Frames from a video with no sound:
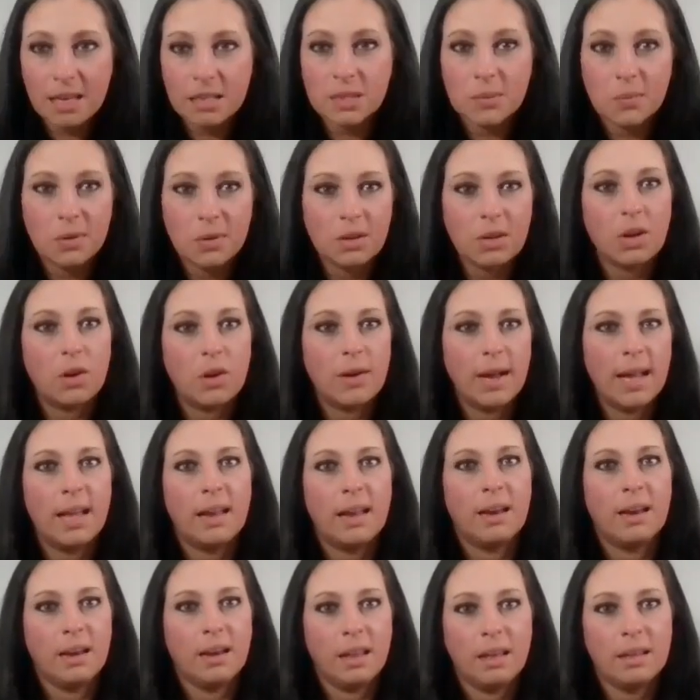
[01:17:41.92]
guess we'll go
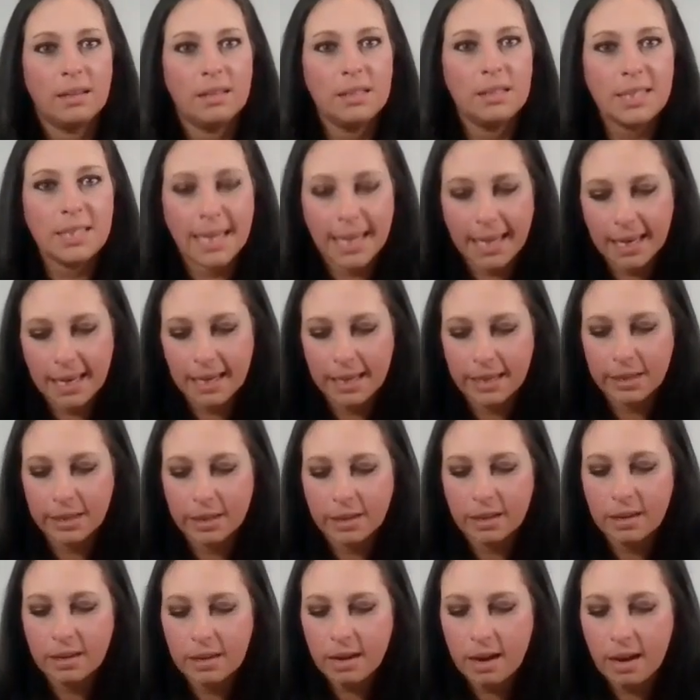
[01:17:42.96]
ahead and end
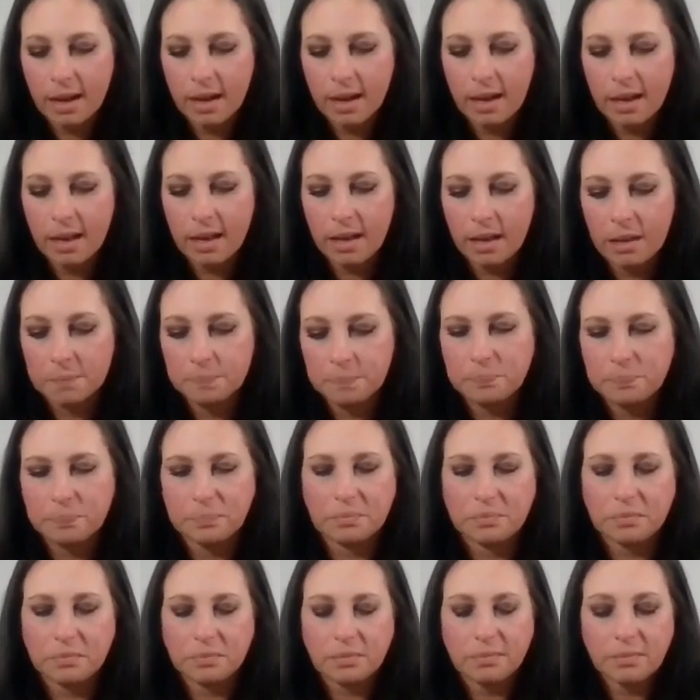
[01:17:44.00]
here.
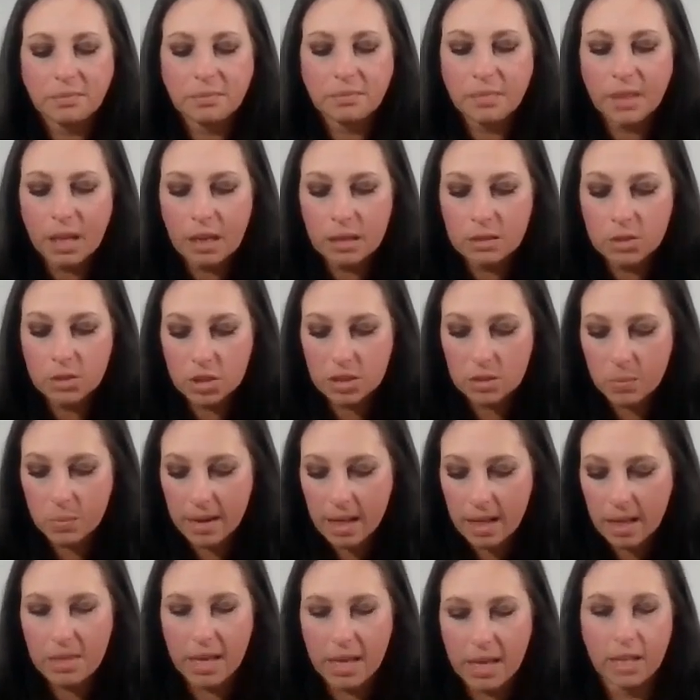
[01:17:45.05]
Just
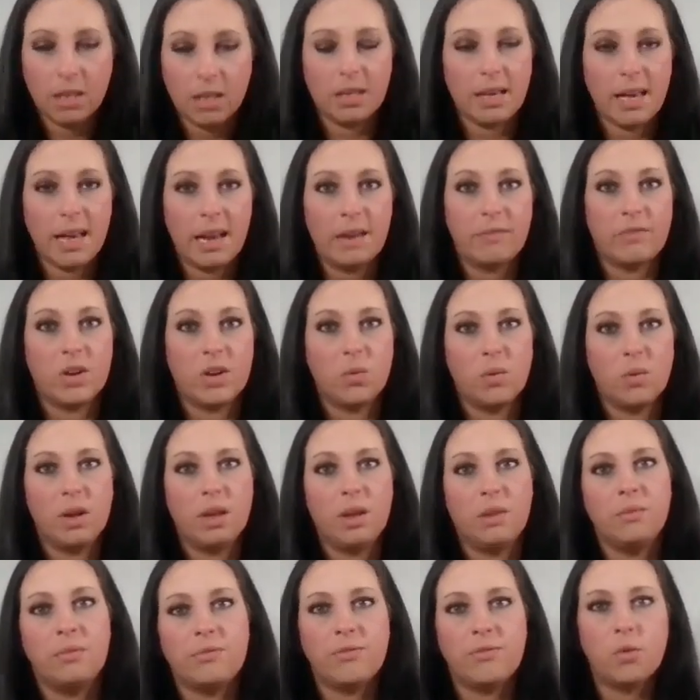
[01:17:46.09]
want to thank
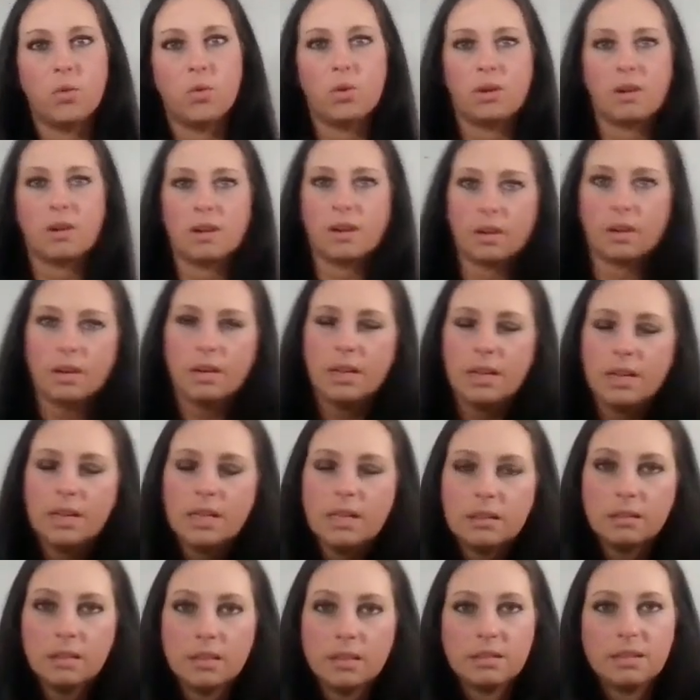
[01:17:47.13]
everyone for
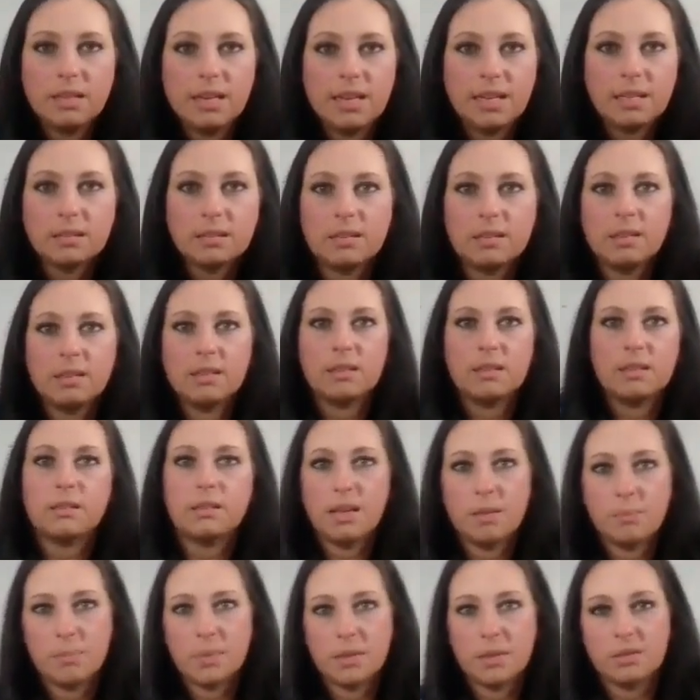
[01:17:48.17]
listening to this
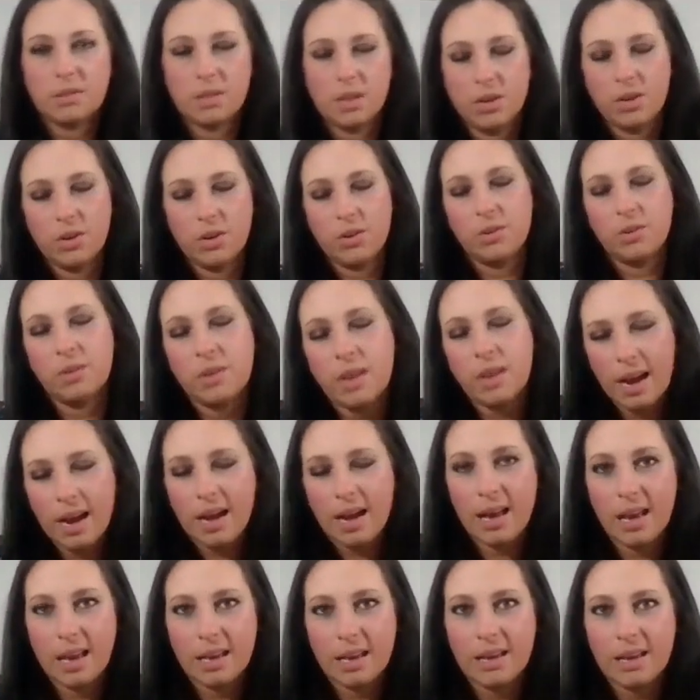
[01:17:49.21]
episode.
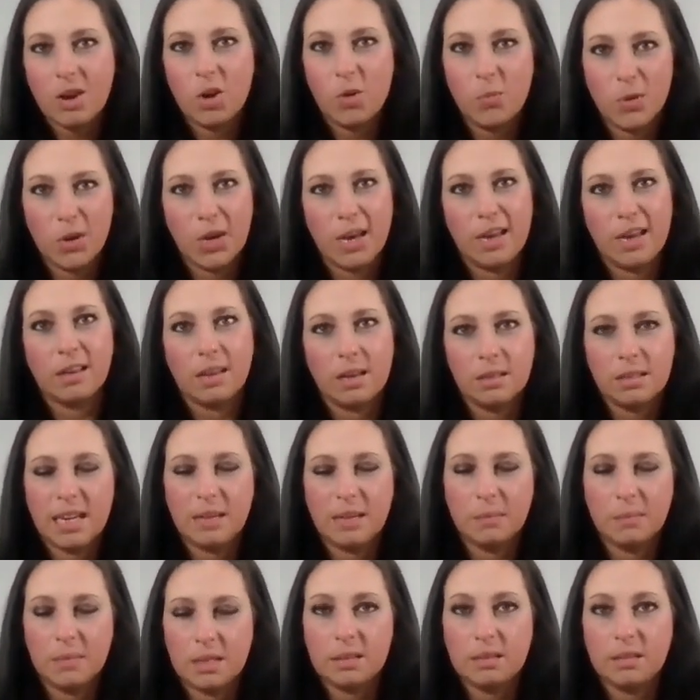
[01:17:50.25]
I hope you had a good
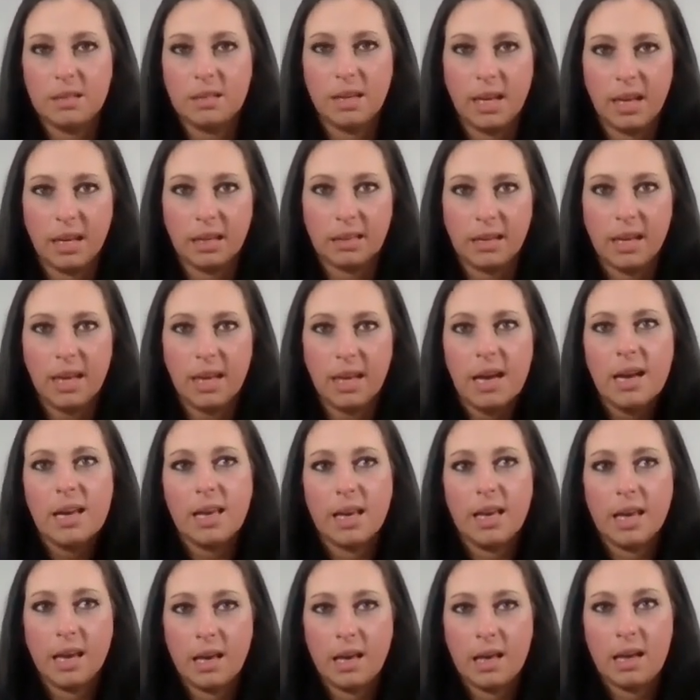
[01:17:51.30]
time listening,
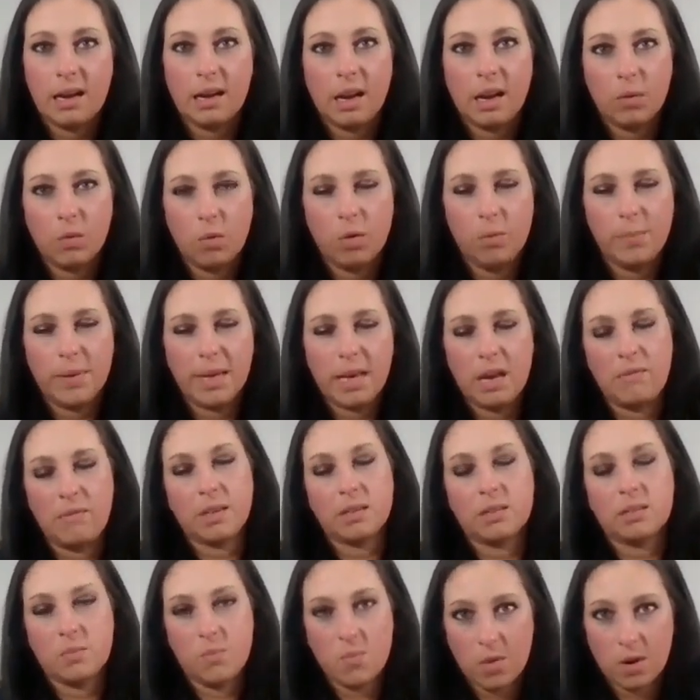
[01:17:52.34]
and I will be
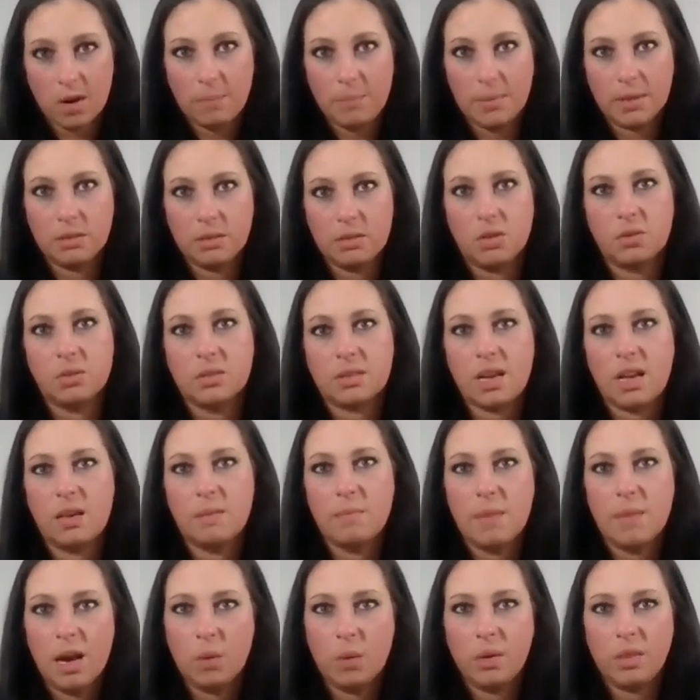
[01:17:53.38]
having some more episodes
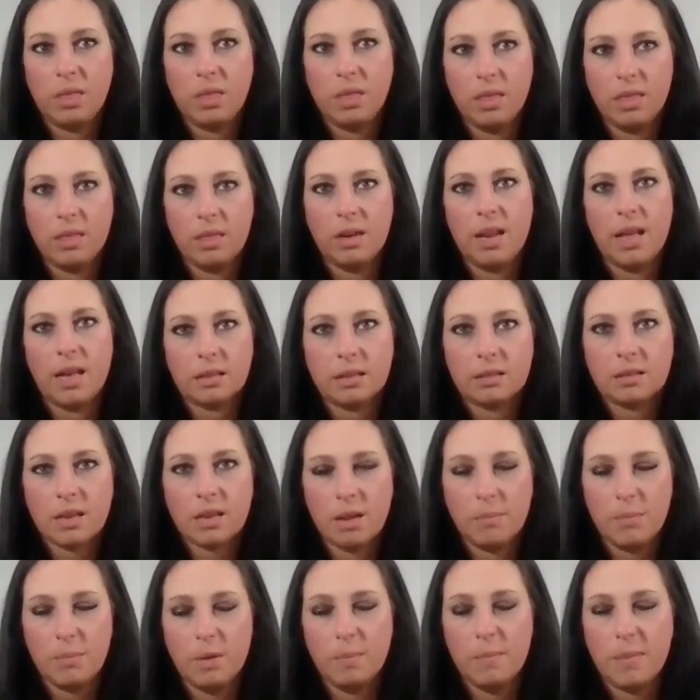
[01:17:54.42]
come out within the next
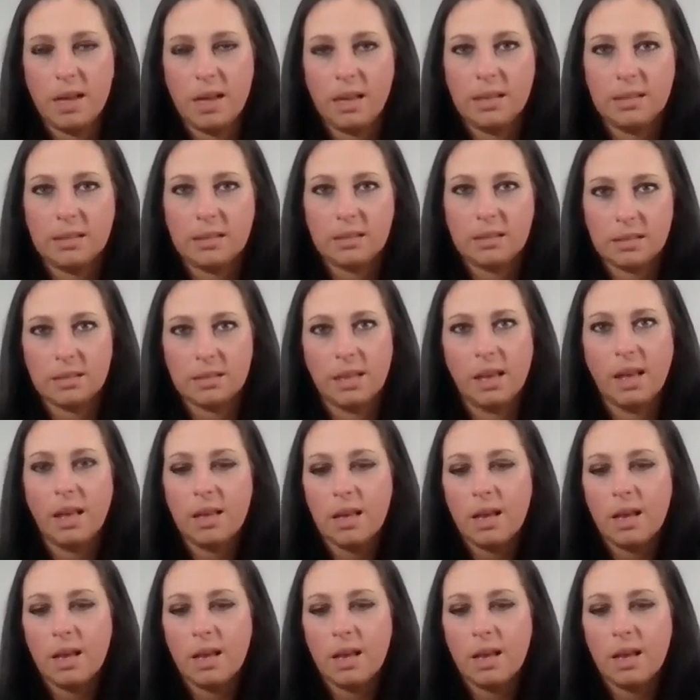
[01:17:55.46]
couple months.